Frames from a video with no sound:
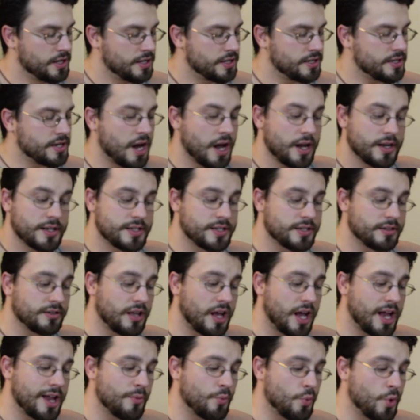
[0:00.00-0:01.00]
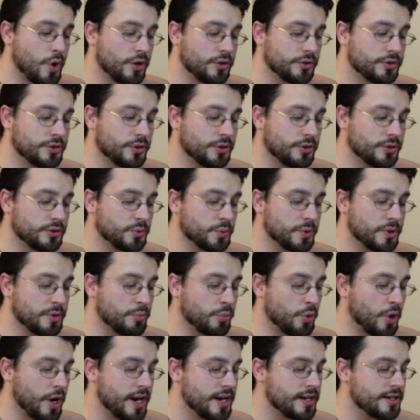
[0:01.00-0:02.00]
Not until I am well dulled with
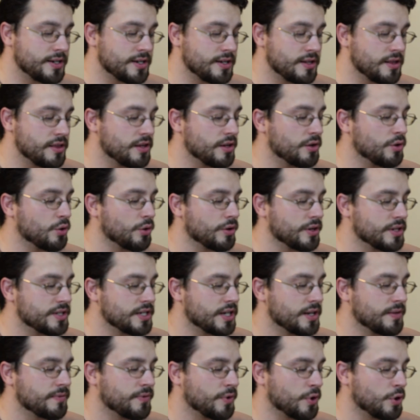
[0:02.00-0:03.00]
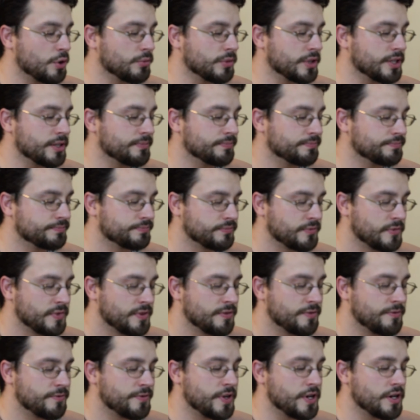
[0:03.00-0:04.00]
brandy, Theodora said firmly.
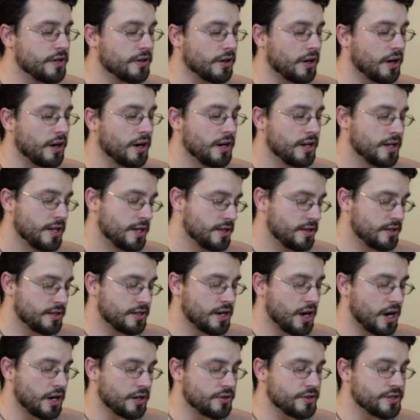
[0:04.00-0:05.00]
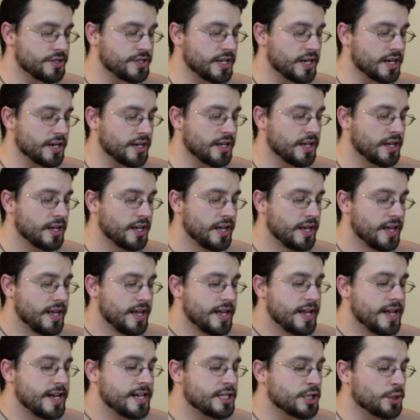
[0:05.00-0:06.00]
Fear, the doctor said,
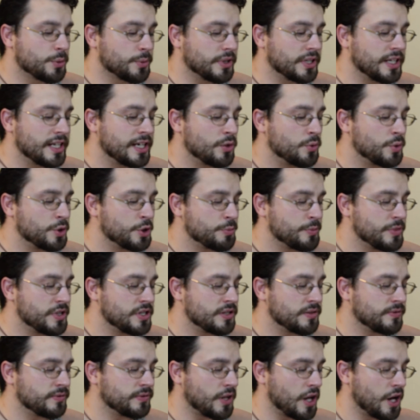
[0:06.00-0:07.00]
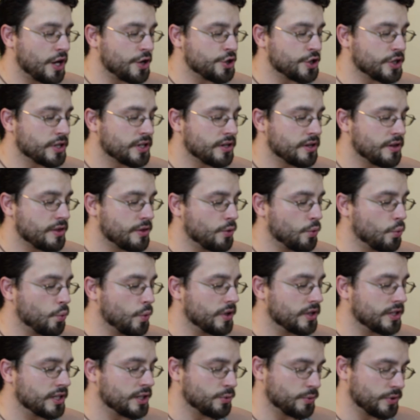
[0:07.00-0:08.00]
is the relinquishment of logic the
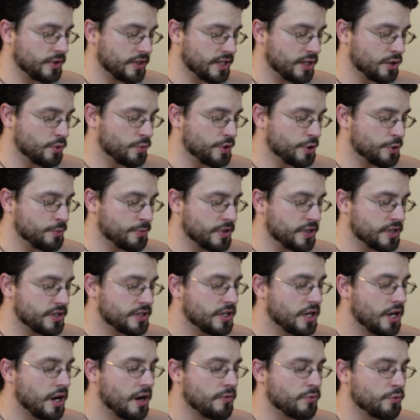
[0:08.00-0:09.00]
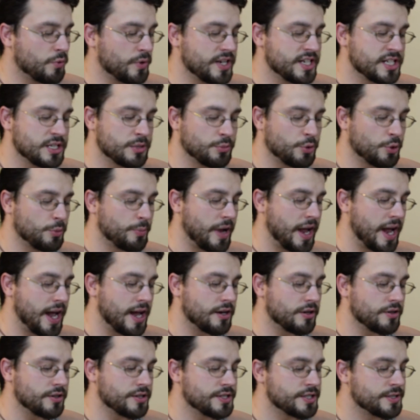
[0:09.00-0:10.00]
willing relinquishment of reasonable
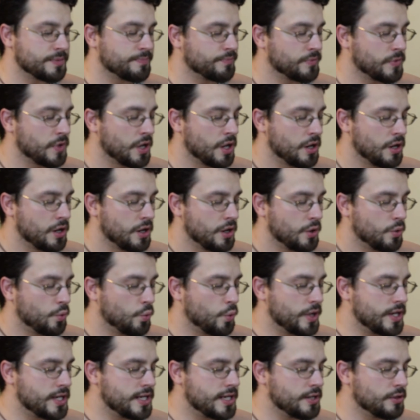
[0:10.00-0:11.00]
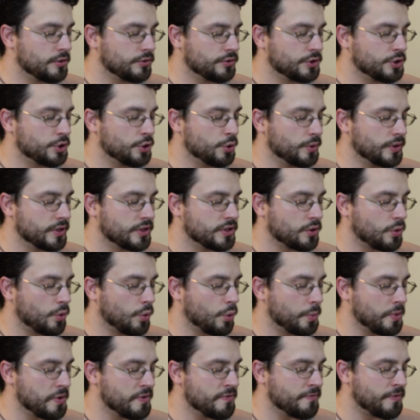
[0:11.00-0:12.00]
patterns. We yield to it
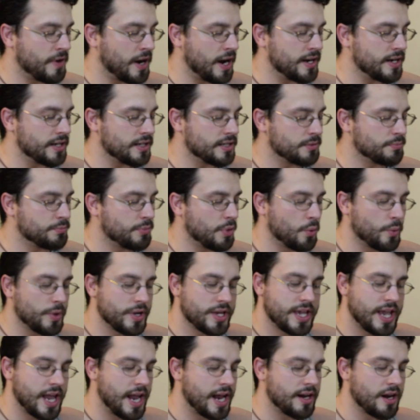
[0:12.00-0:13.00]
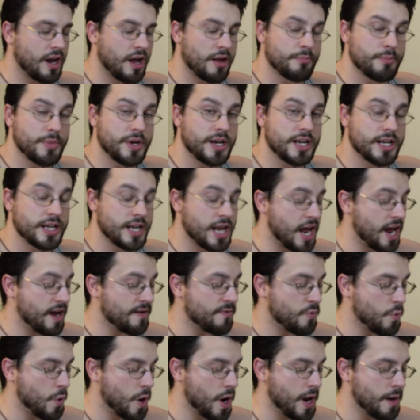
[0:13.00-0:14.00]
or we fight it, but we cannot meet it
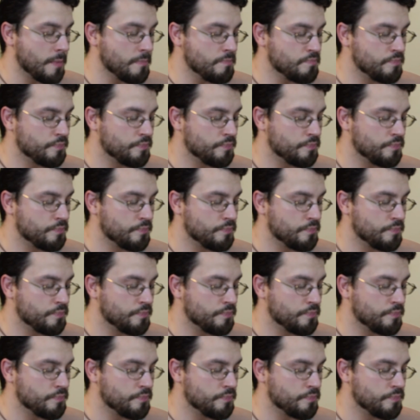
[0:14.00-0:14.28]
halfway.